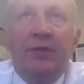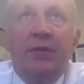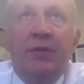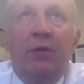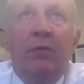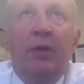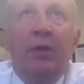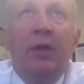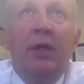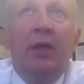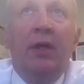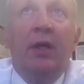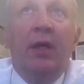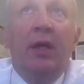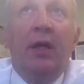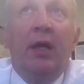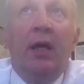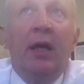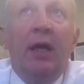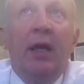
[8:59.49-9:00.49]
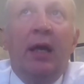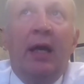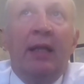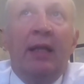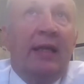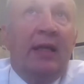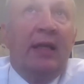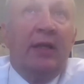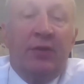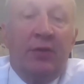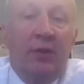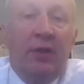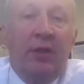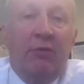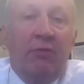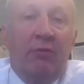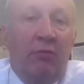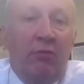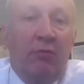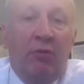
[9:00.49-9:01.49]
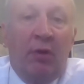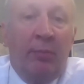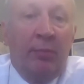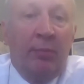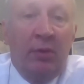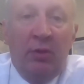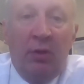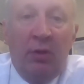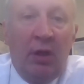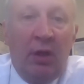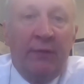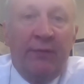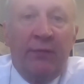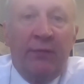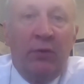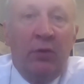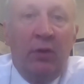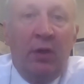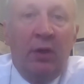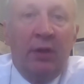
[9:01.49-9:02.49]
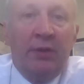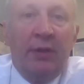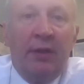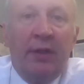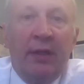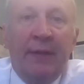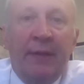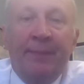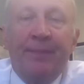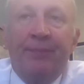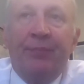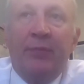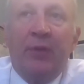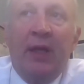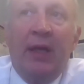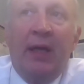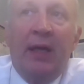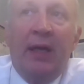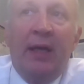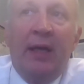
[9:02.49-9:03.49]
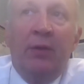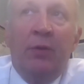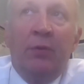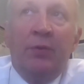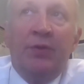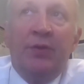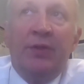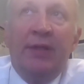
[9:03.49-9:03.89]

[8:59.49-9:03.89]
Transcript: So I think it's going to grumble along for a long time. I don't see